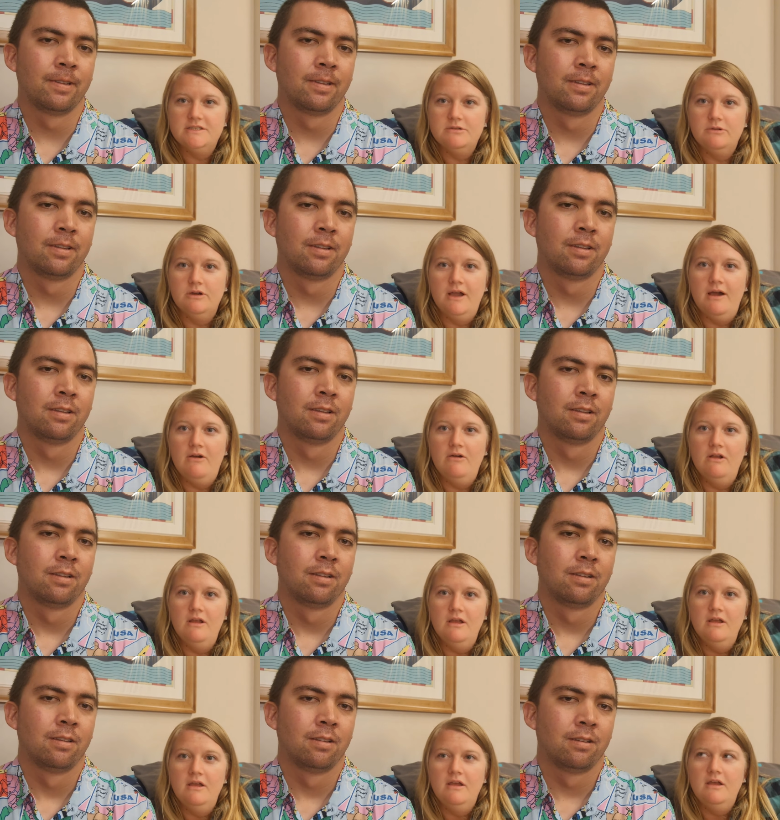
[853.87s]
Speaker 1: you were out
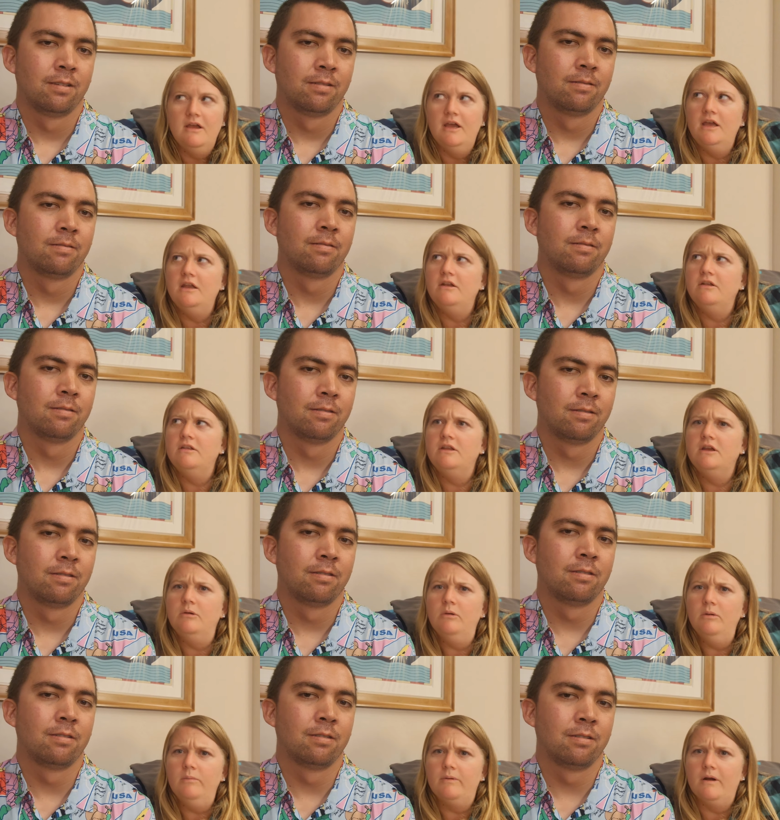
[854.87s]
and
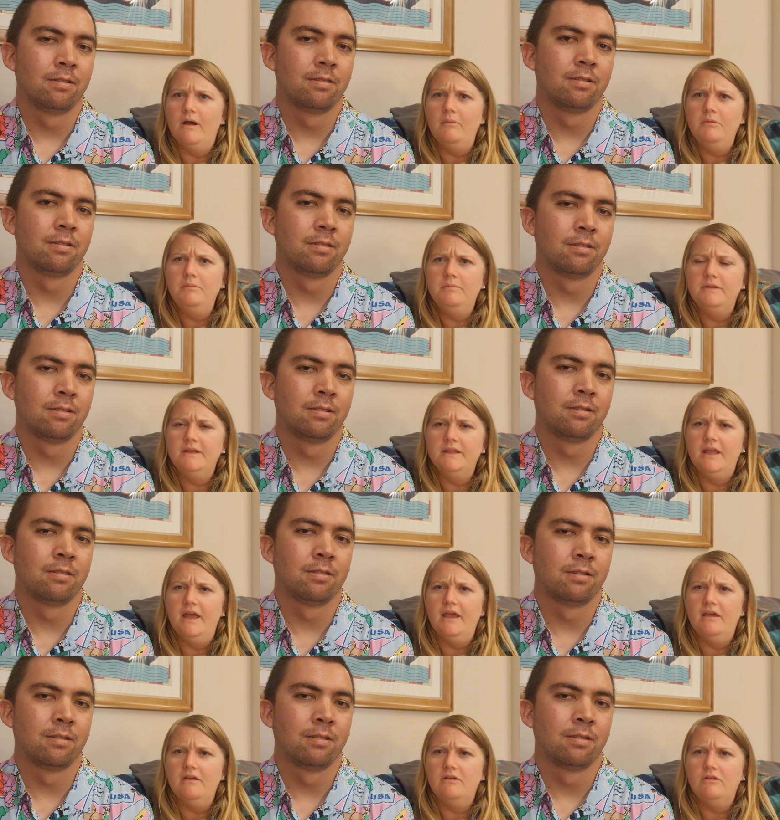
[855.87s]
there were probably
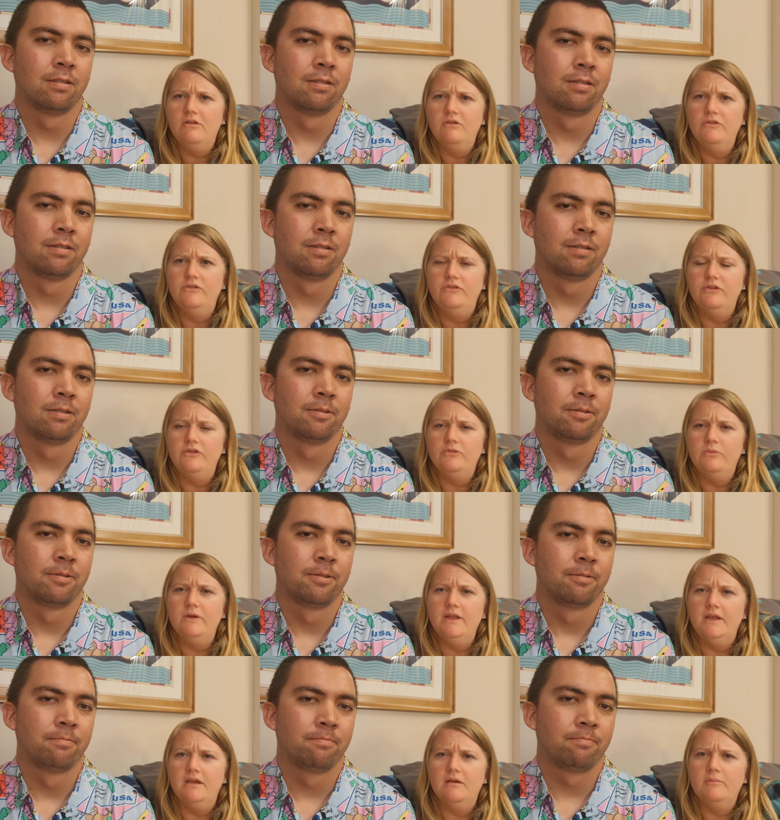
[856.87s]
like close to
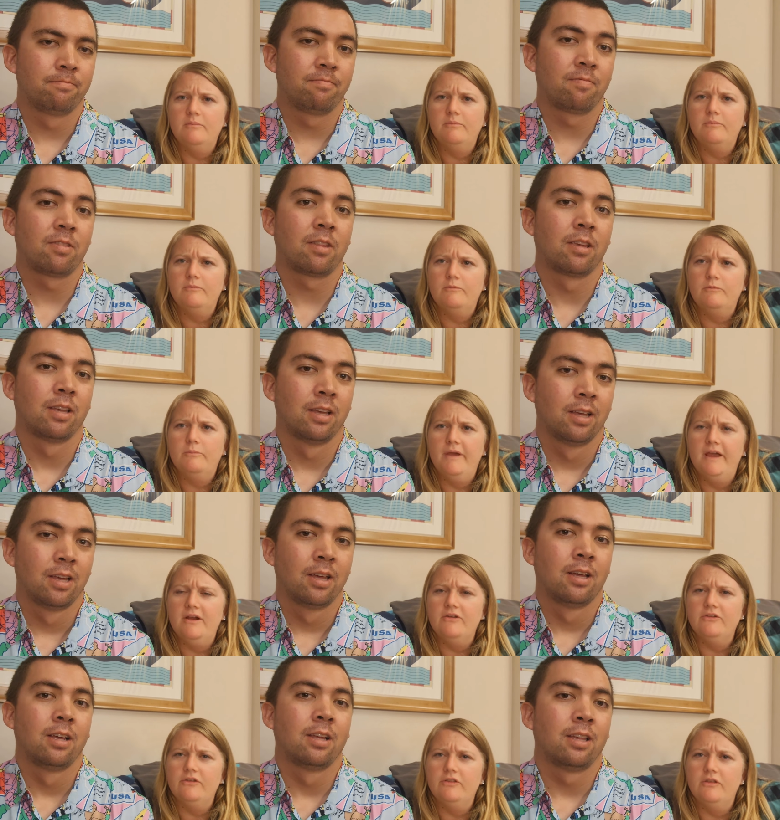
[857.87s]
20
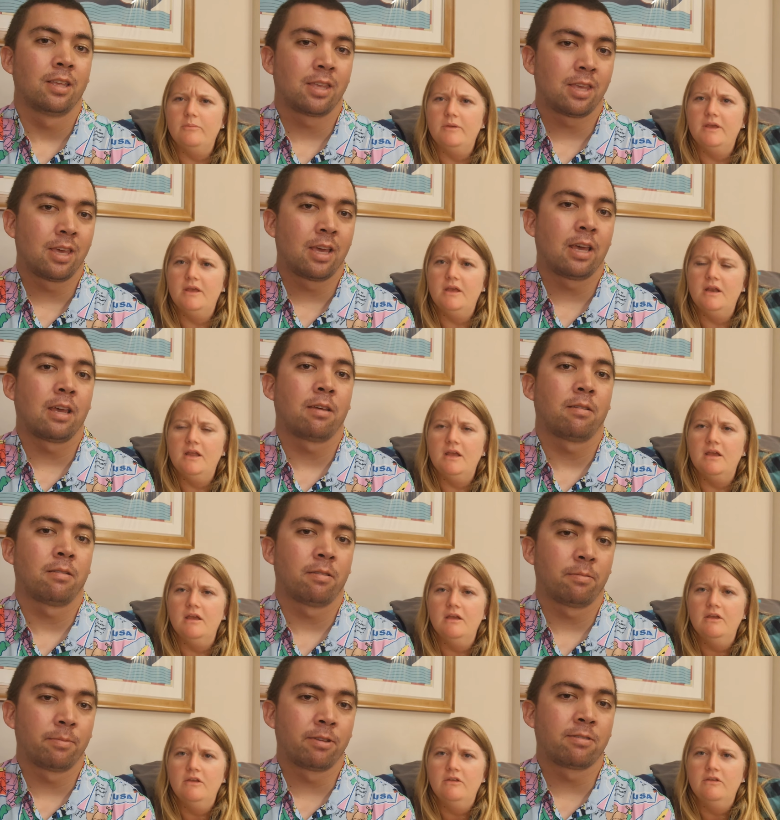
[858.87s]
pairs at the beginning.
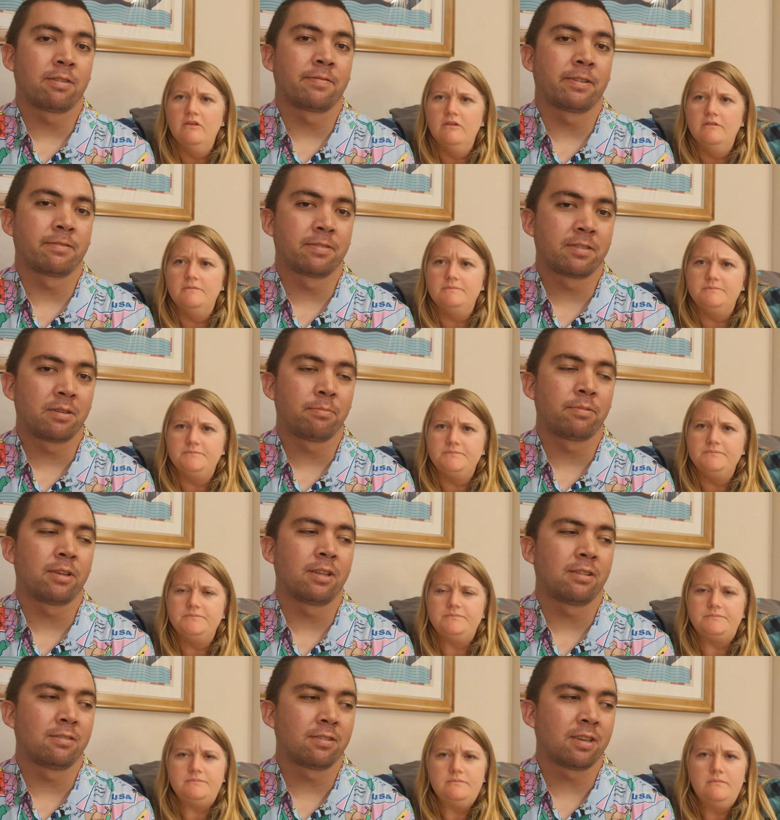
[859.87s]
Speaker 2: Yeah, the most I've ever seen
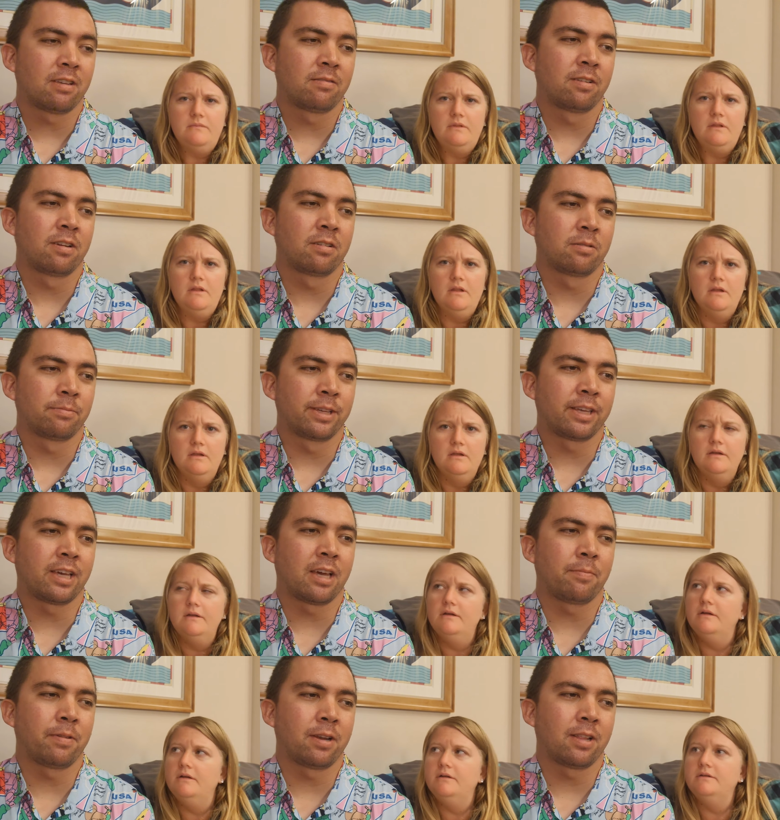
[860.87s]
play this game. They normally
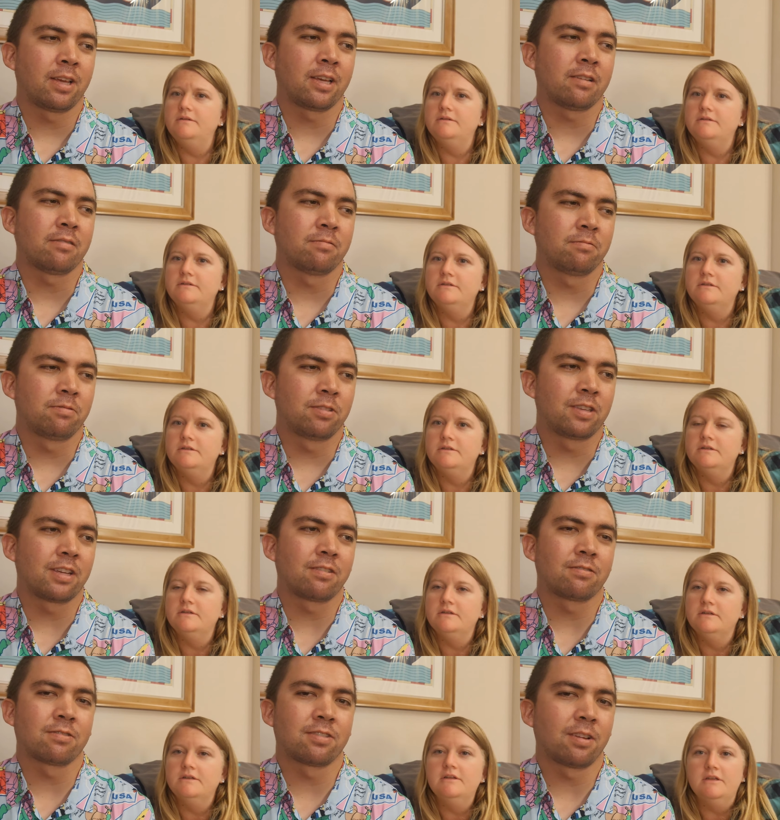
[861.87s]
cap it at like
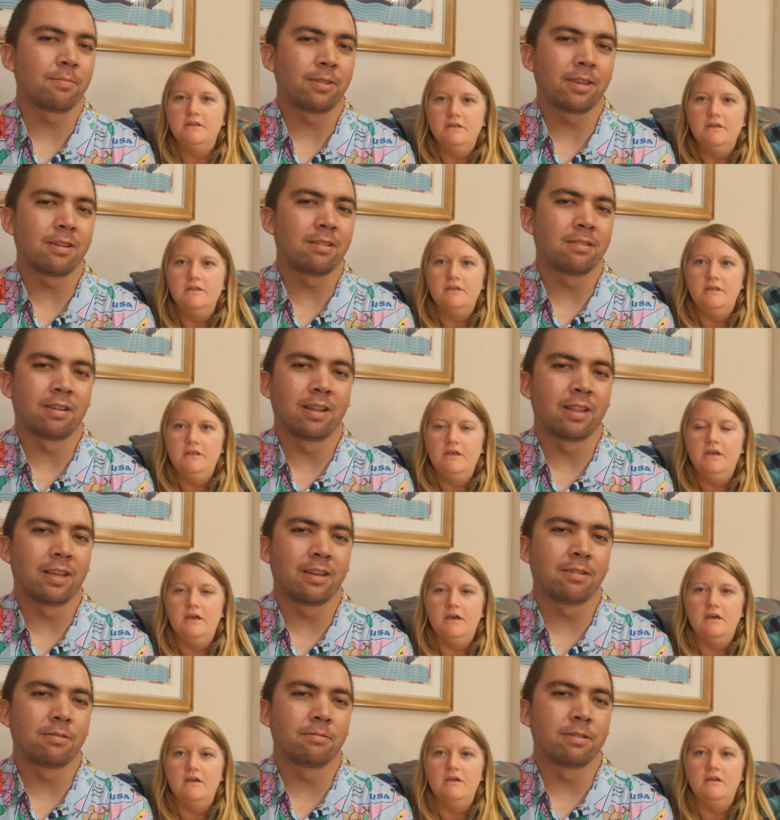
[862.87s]
six or something, yeah.
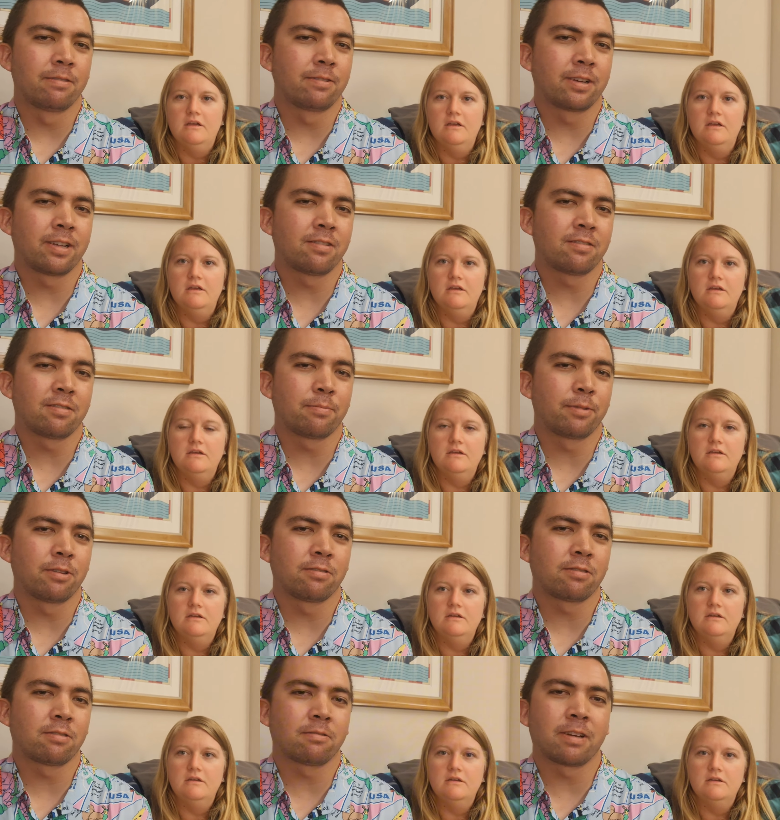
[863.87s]
and then whoever gets the
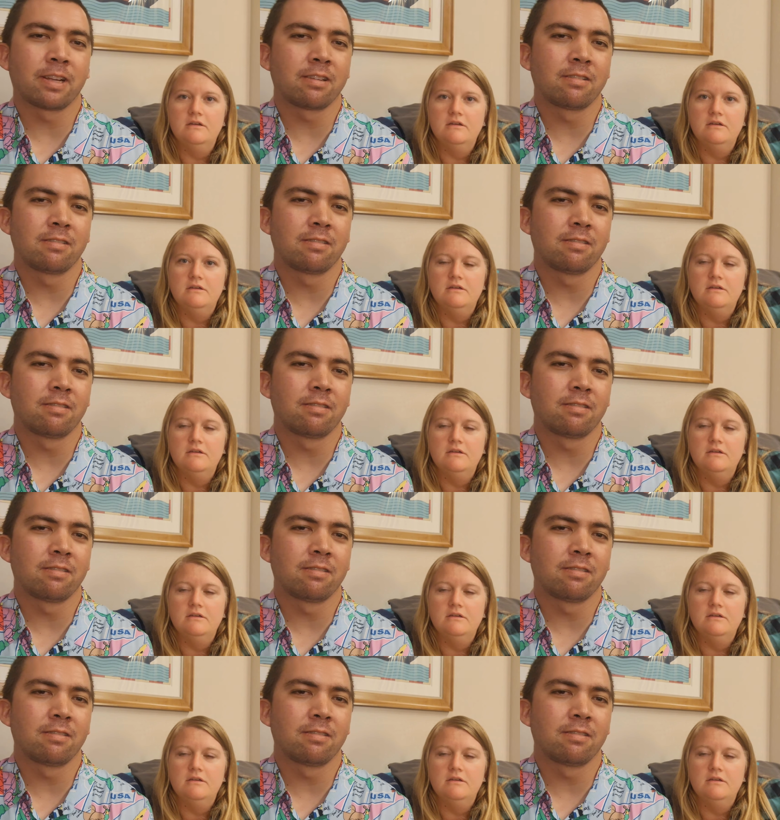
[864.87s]
most correct